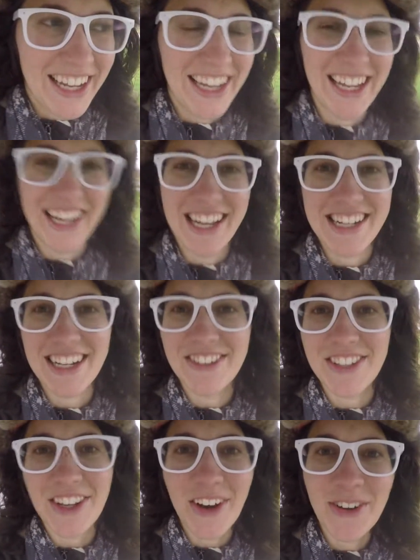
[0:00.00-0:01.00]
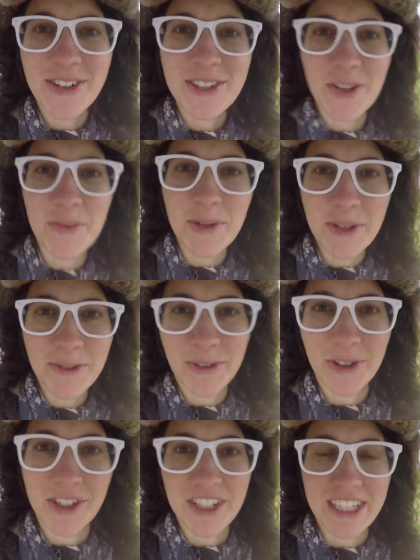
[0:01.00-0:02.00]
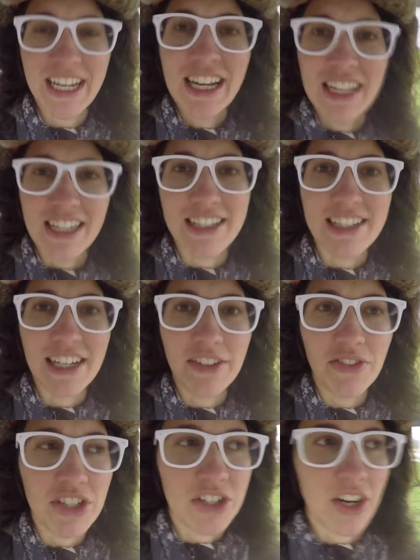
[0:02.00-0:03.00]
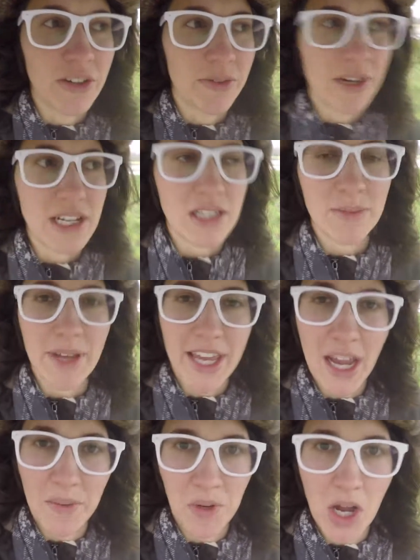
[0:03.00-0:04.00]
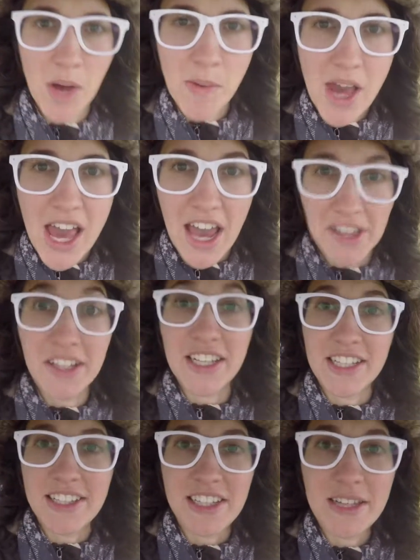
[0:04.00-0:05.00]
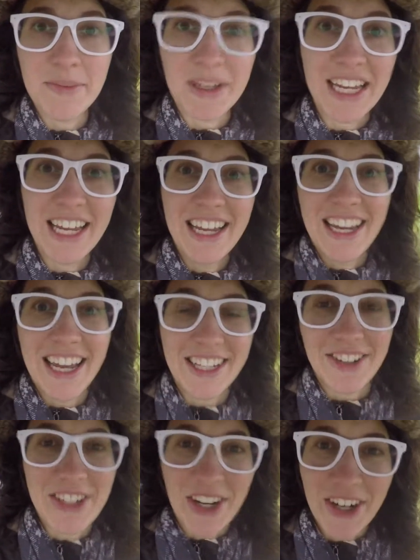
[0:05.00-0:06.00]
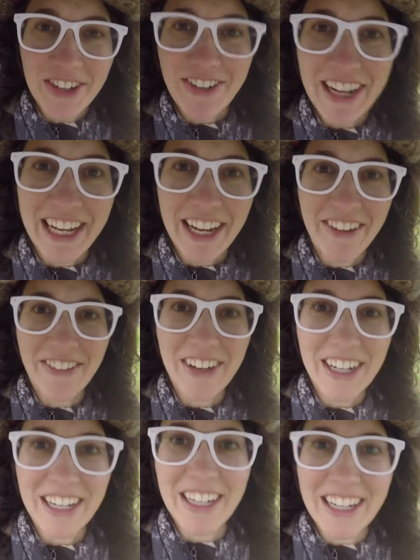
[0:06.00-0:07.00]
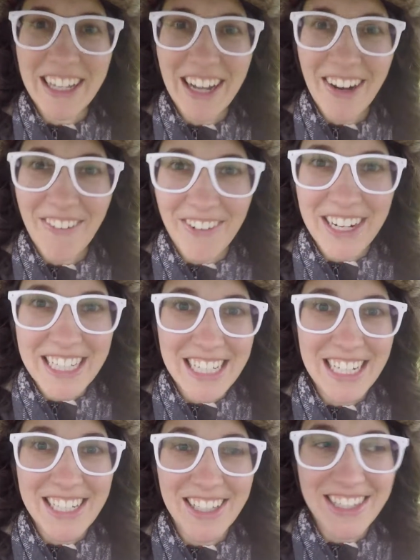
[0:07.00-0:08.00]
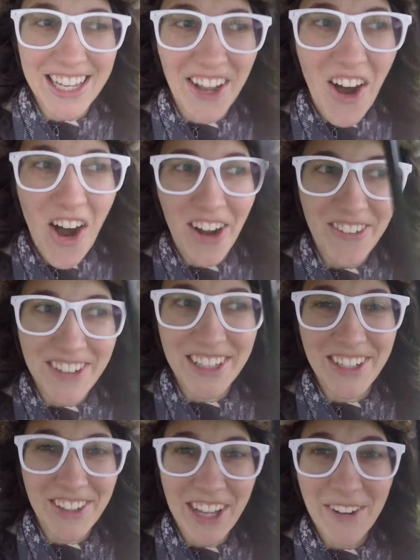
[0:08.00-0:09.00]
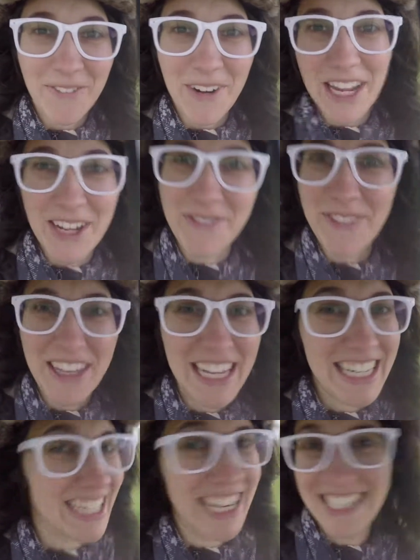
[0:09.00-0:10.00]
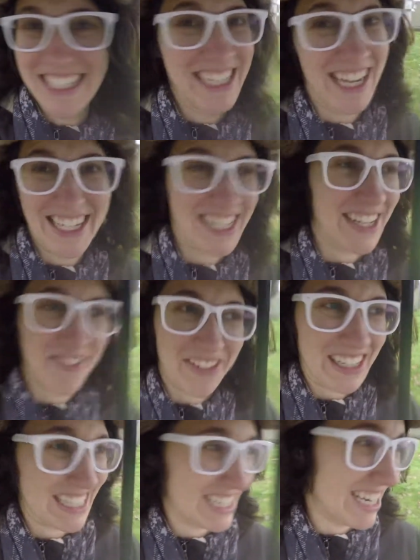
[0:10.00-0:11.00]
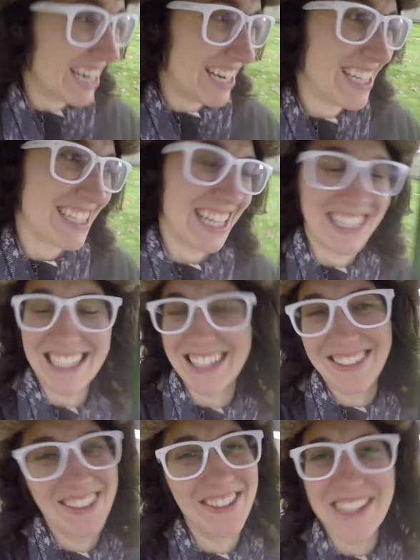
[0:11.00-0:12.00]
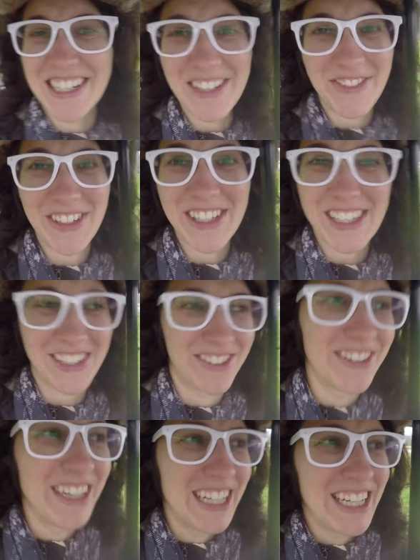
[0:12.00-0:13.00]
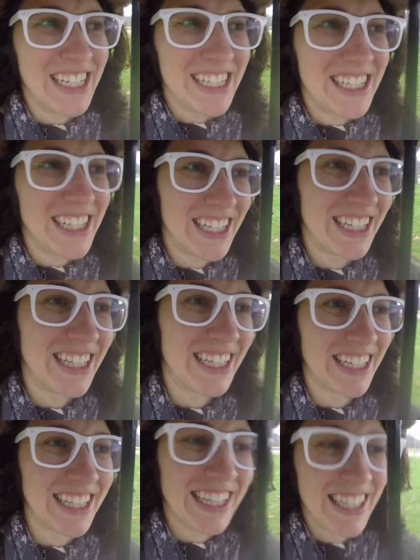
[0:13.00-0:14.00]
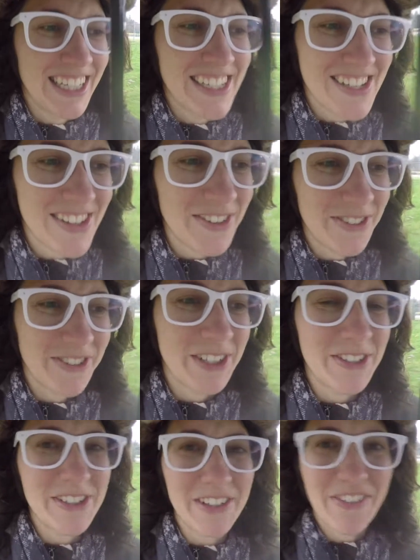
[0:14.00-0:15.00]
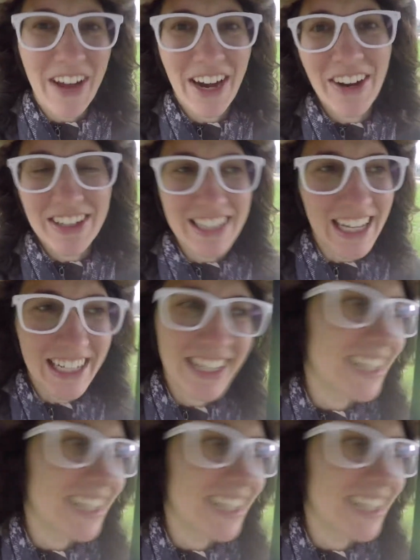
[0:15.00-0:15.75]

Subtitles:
And I was like, oh, it's so beautiful, and just instinctively started raising my camera up. And then they see me, and so I turned my camera raising into this like awkward little like wave thing, and I did not take a picture because I don't know, it just feels so rude somehow. Cause